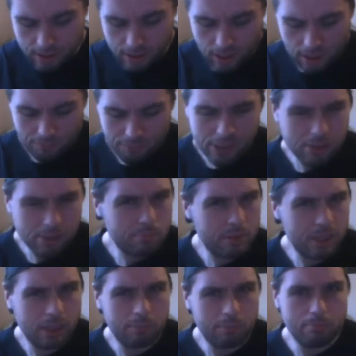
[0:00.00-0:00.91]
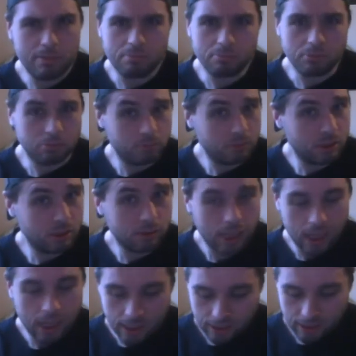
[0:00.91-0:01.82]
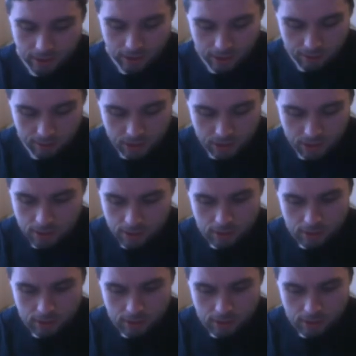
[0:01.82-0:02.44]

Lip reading: Not very many memorable kind of games.